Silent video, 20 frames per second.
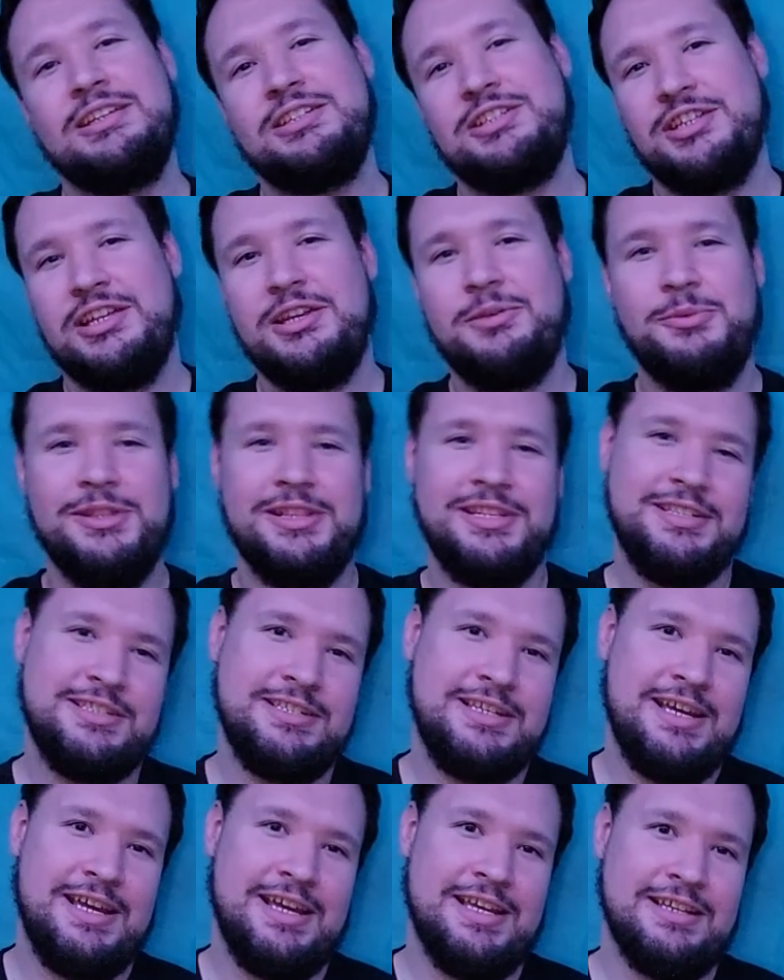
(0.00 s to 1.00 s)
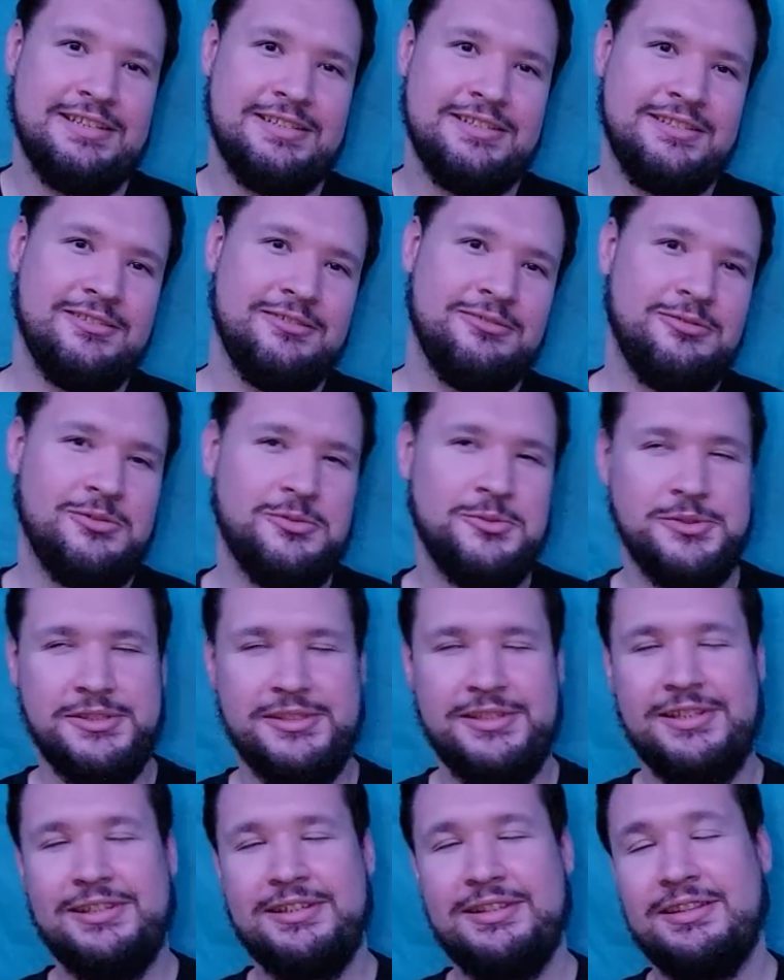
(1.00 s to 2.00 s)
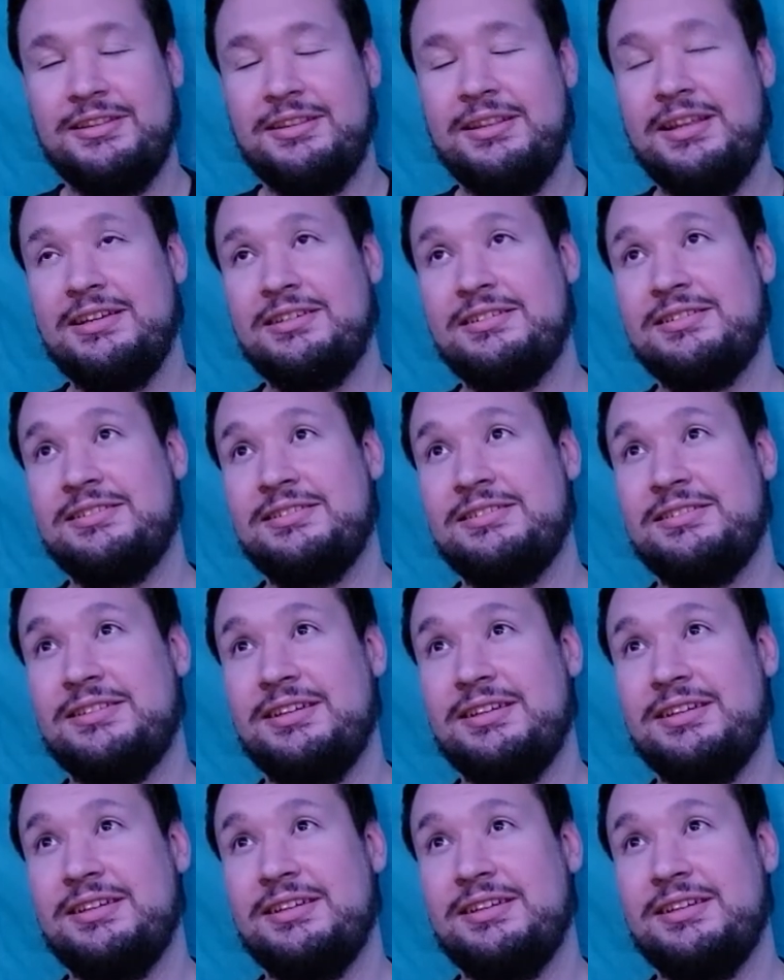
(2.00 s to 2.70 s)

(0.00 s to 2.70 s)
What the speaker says: jiggy with jazz. What was it next?